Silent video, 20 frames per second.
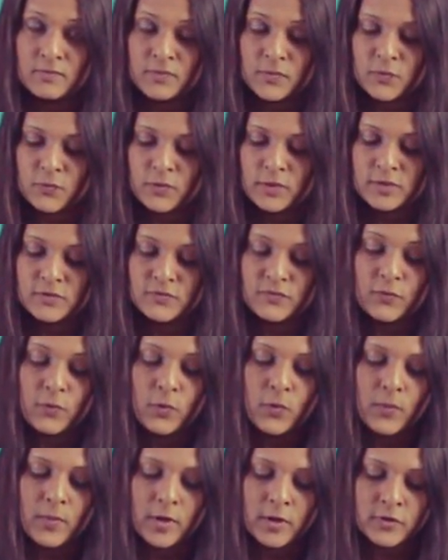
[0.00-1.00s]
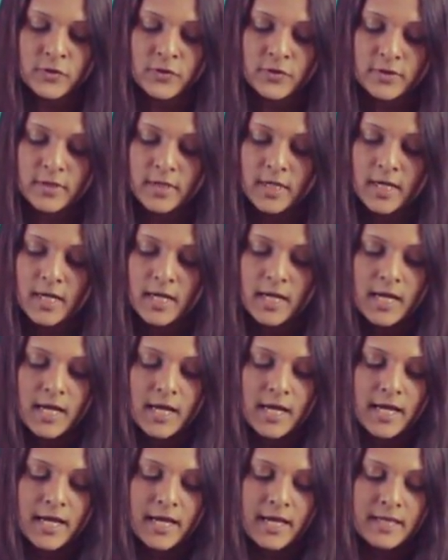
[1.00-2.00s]
3 to 4 months.
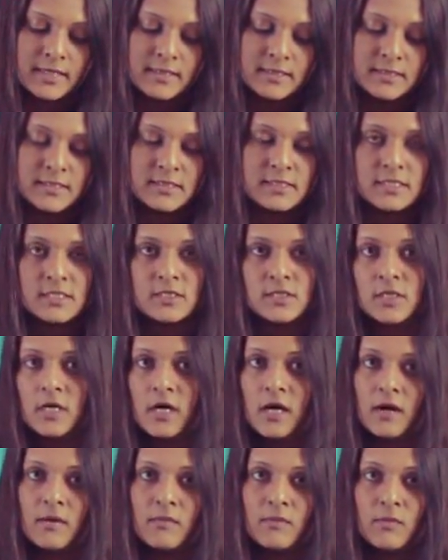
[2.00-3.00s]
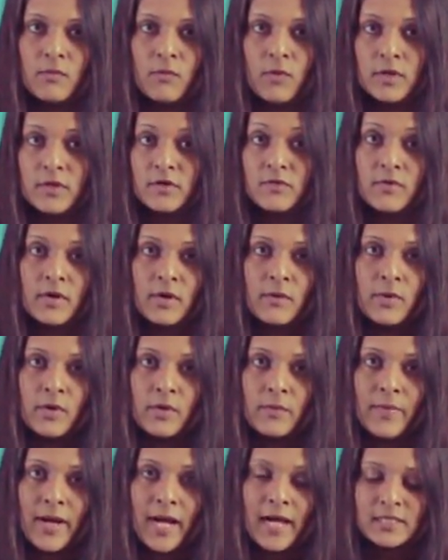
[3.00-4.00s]
And this is one of our
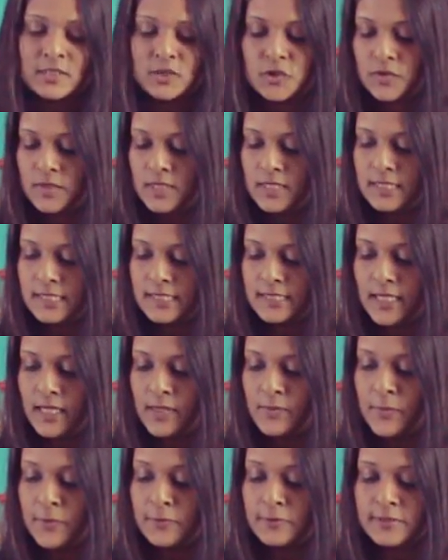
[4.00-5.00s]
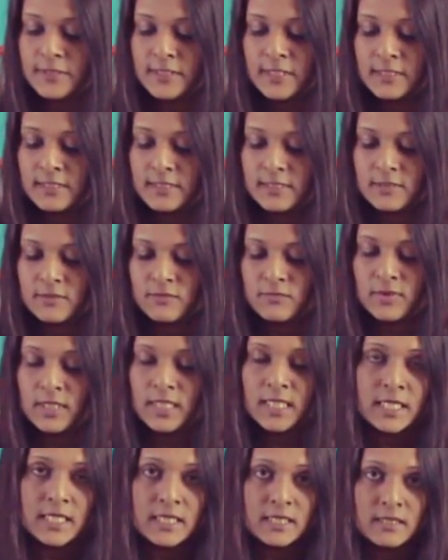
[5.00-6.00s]
pantry staples. It's
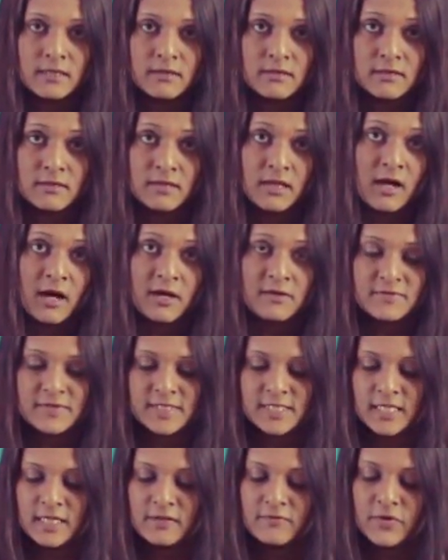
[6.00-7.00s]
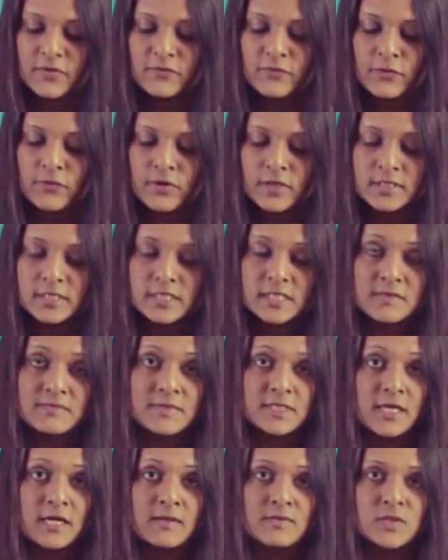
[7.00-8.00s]
really a lifesaver for us
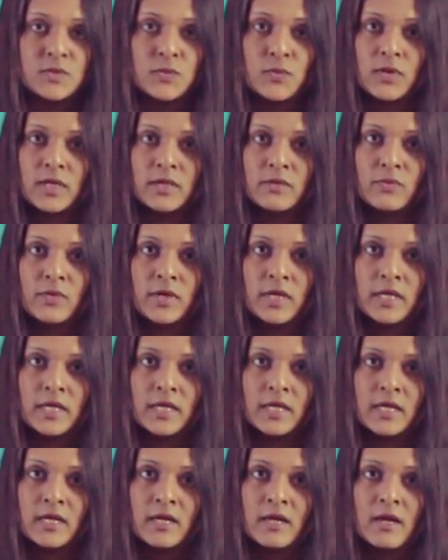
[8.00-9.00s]
sometimes when we